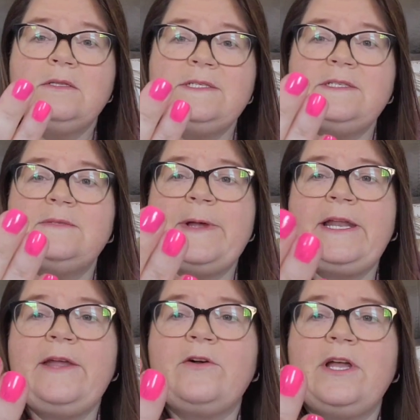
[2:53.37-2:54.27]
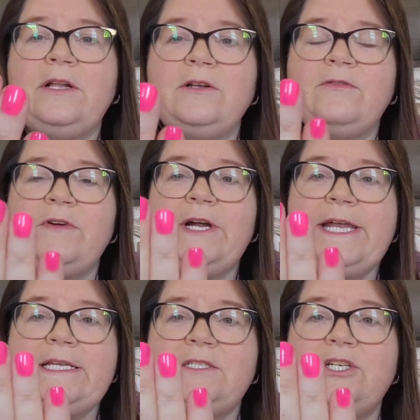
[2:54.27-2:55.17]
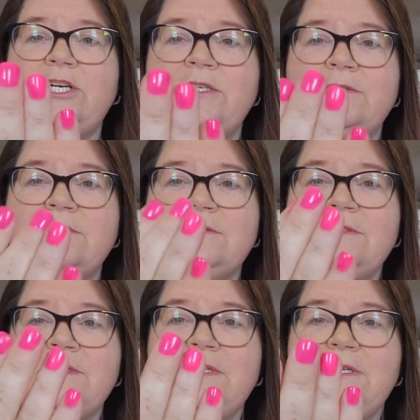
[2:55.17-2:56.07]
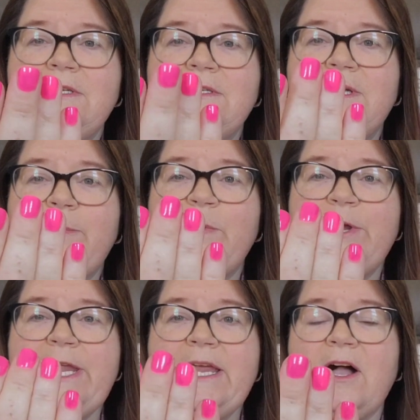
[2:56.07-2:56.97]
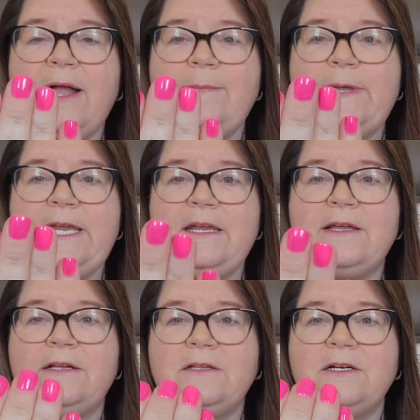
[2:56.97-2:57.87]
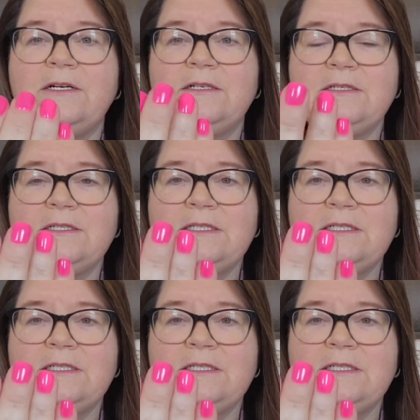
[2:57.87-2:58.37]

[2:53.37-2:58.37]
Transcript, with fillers: This is my nail color for Easter. A pretty hot pink color.